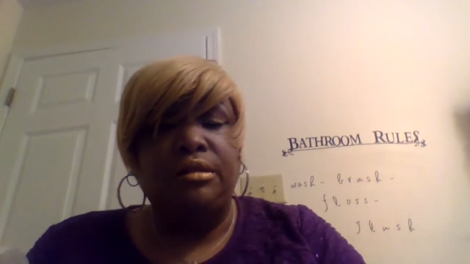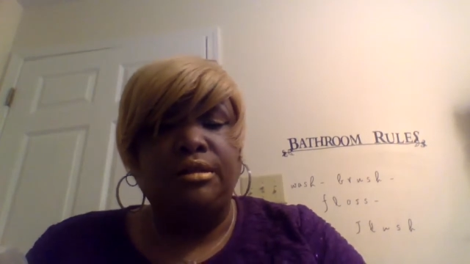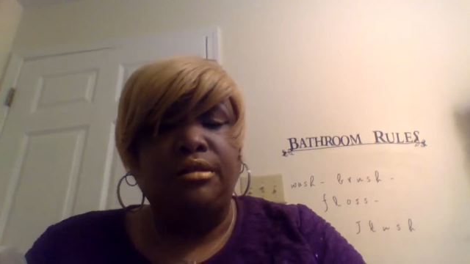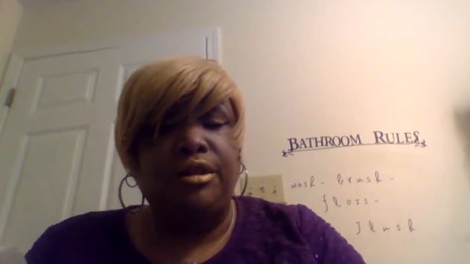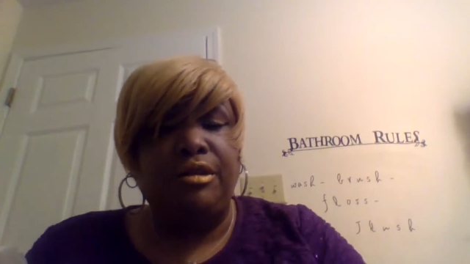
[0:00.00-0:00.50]

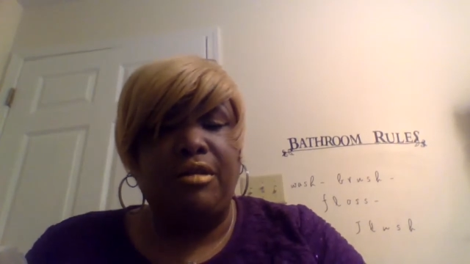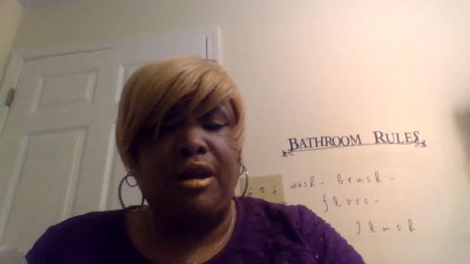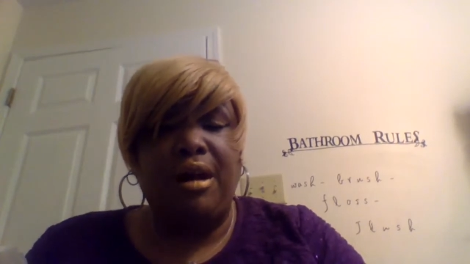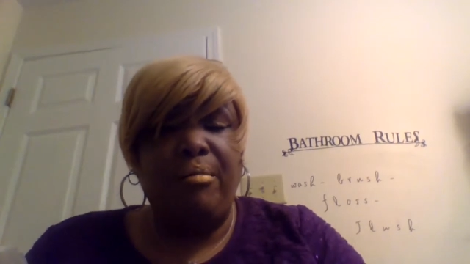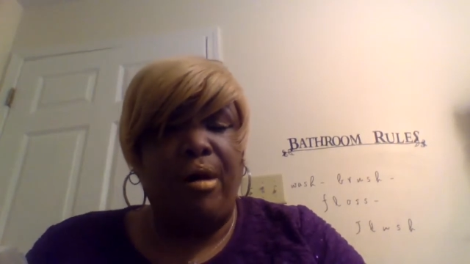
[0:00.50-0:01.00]
So he
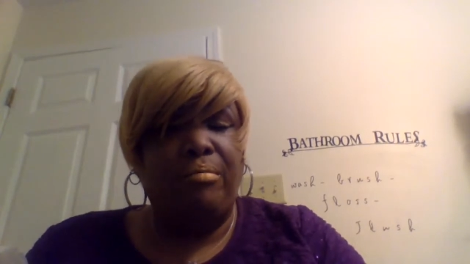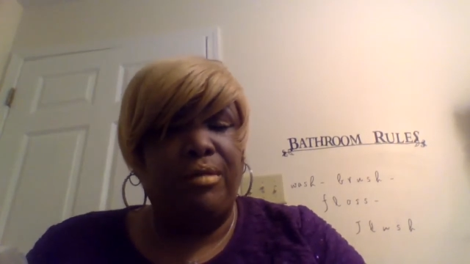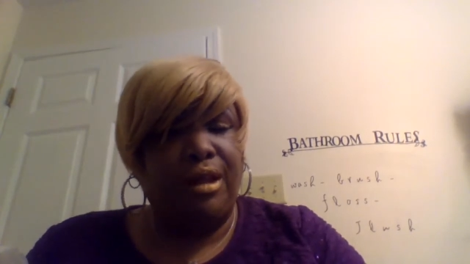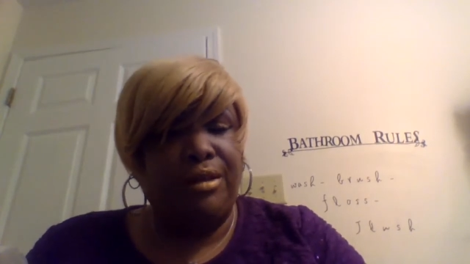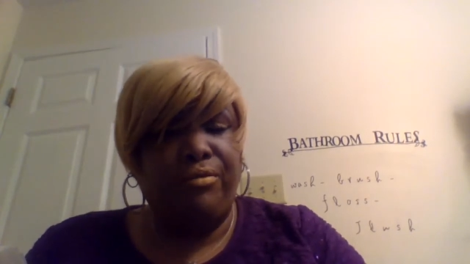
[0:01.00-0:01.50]
went, come on,
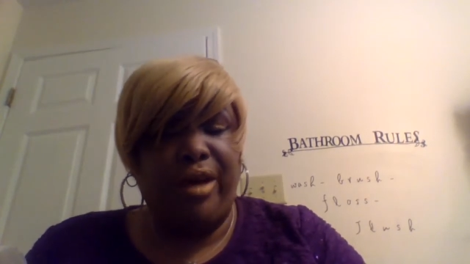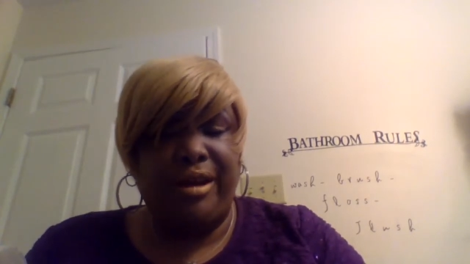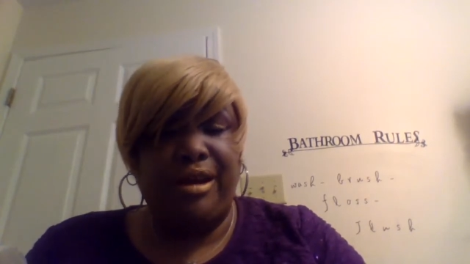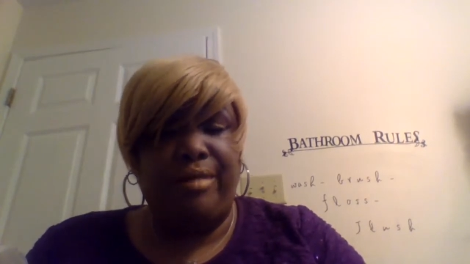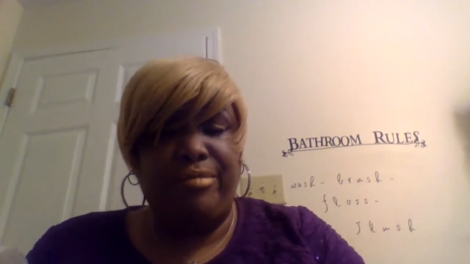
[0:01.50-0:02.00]
Blondie,
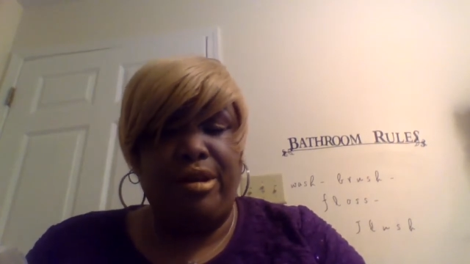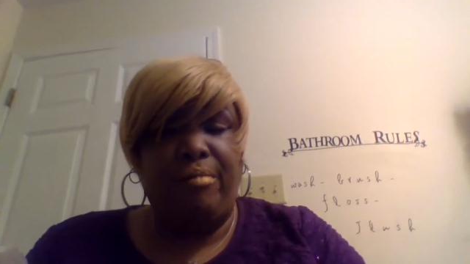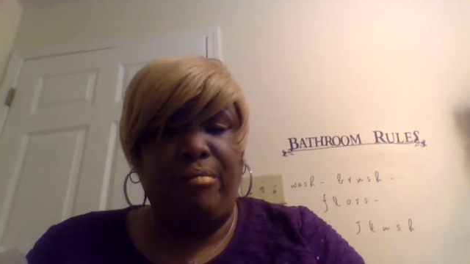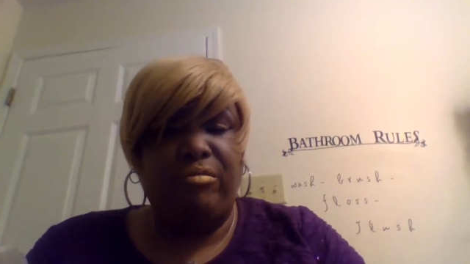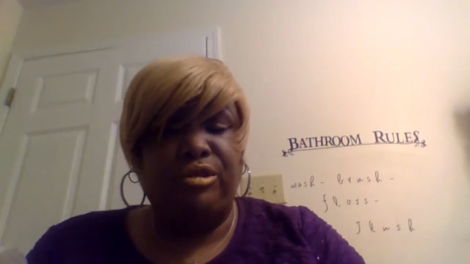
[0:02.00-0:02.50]
finally let me
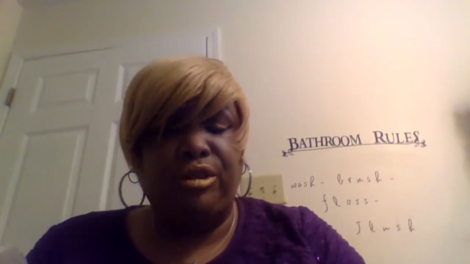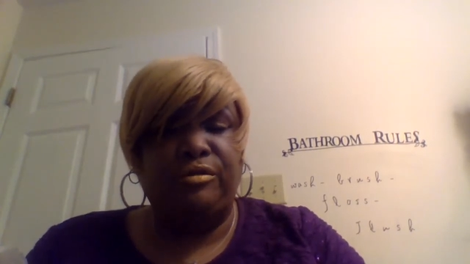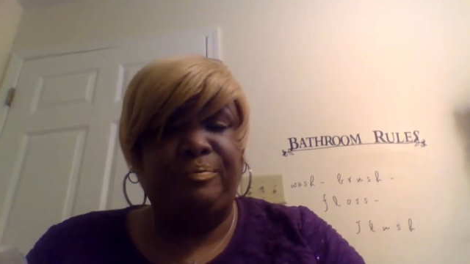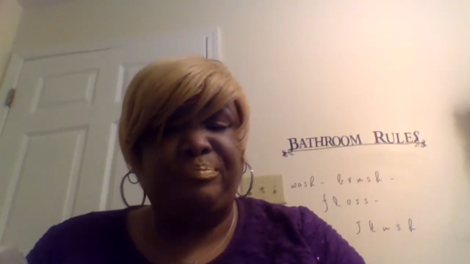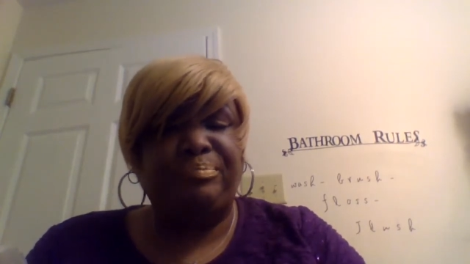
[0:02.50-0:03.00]
come over.
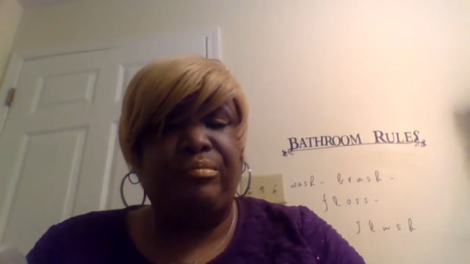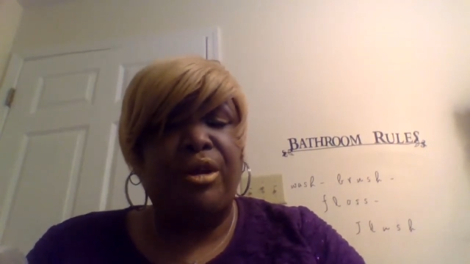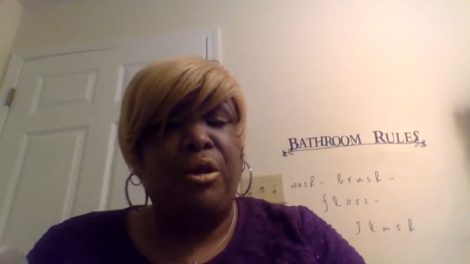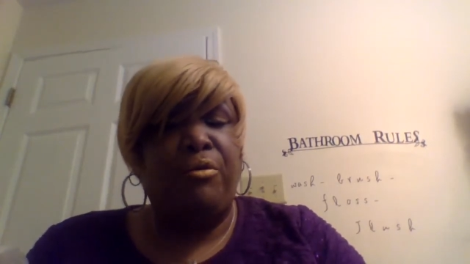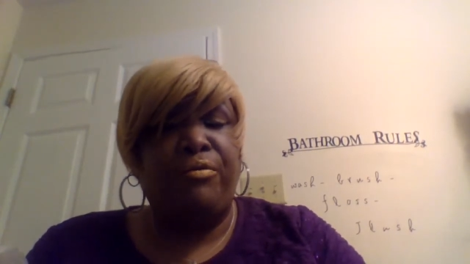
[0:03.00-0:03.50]
So
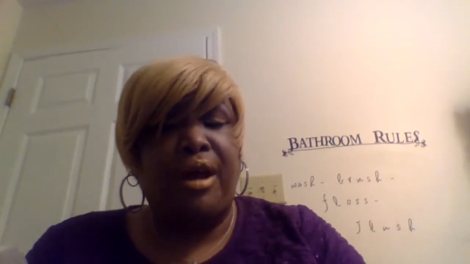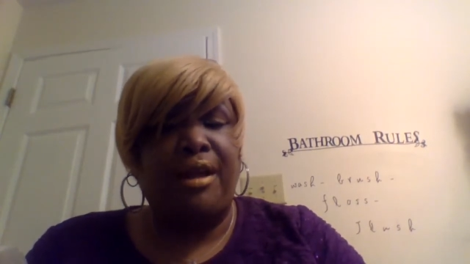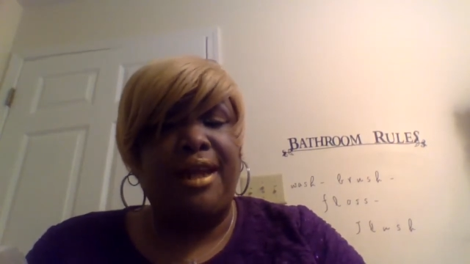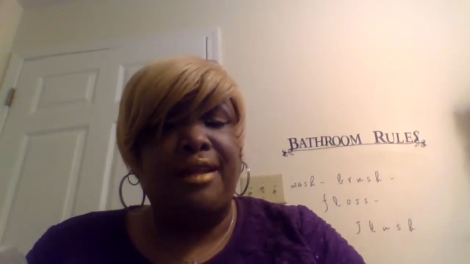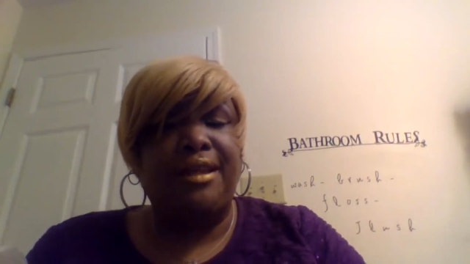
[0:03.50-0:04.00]

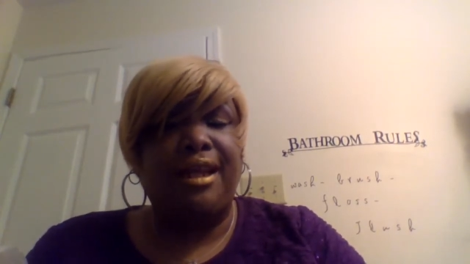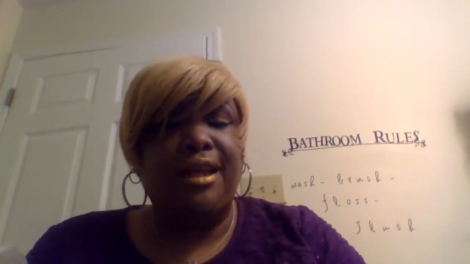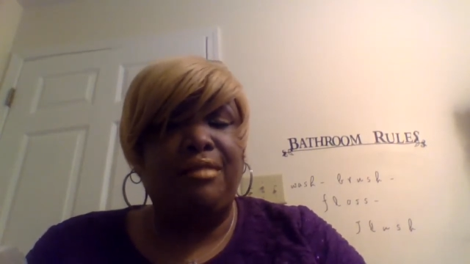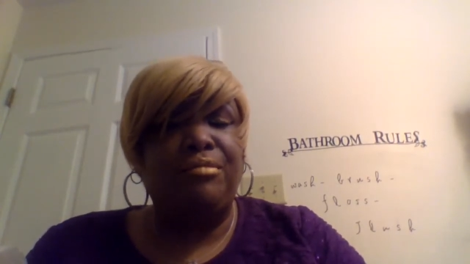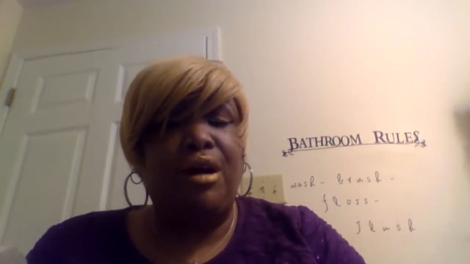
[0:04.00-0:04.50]
finally I did
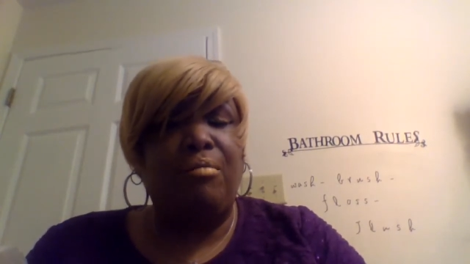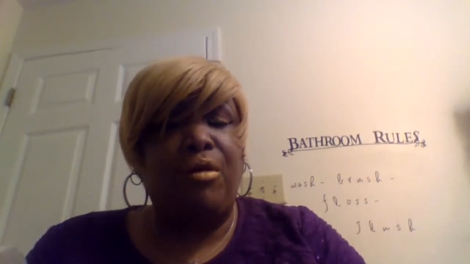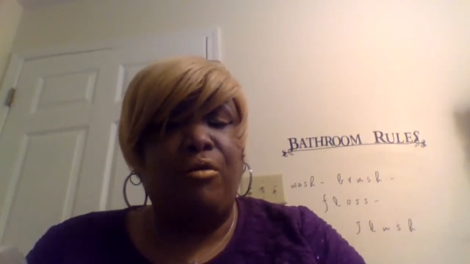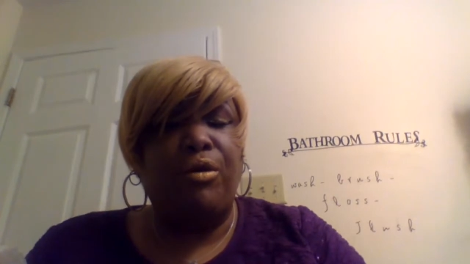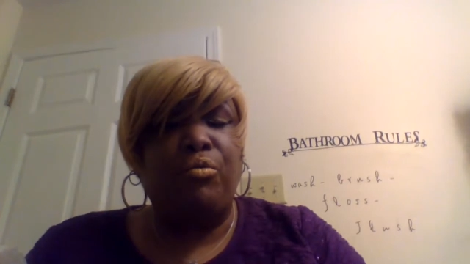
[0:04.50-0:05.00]
let him come
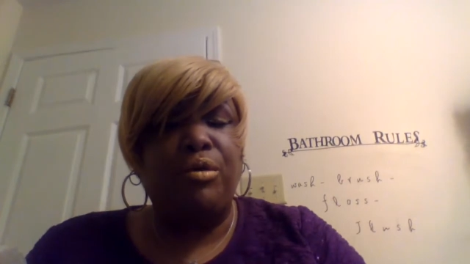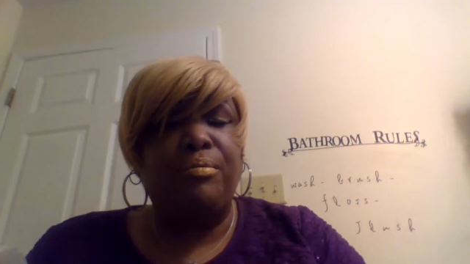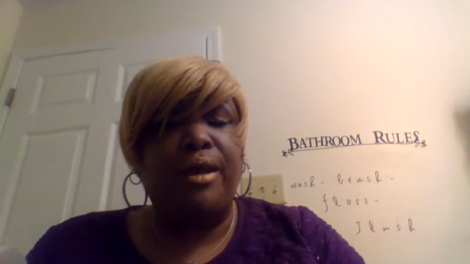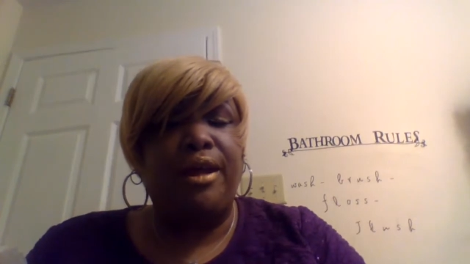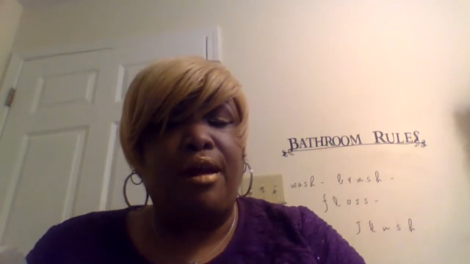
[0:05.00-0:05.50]
over and we
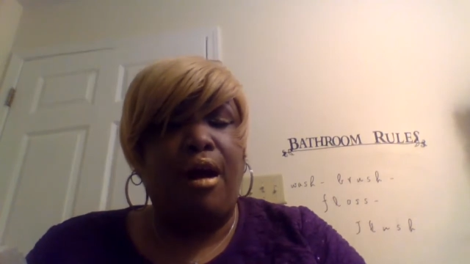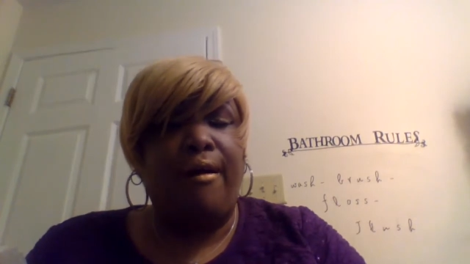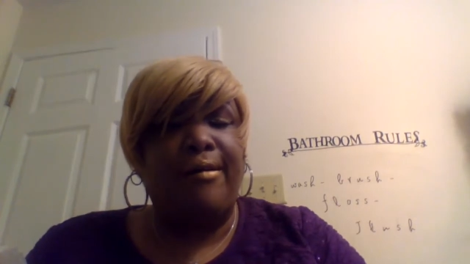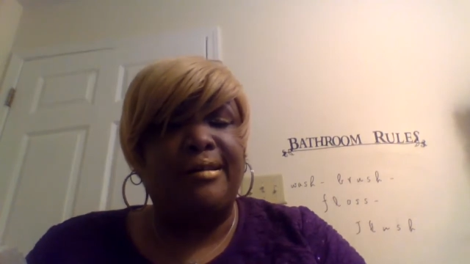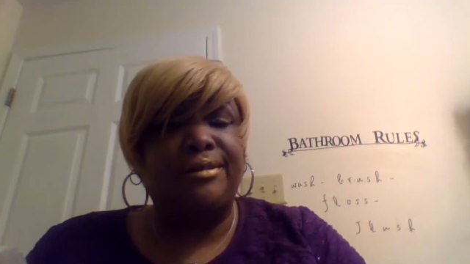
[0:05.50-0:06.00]
played
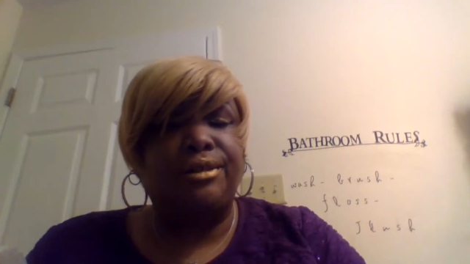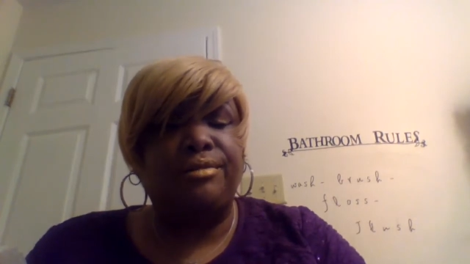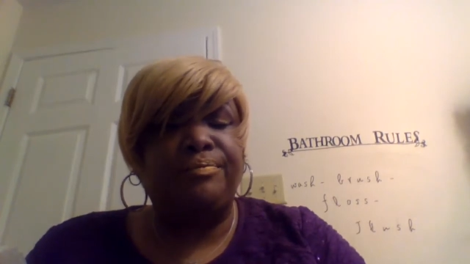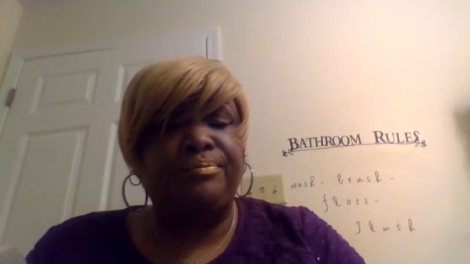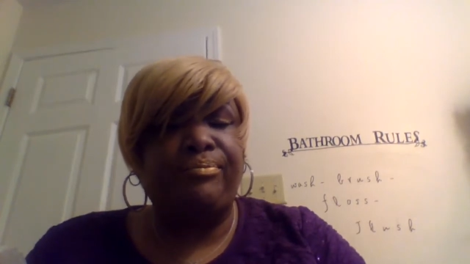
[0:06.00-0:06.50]
cards.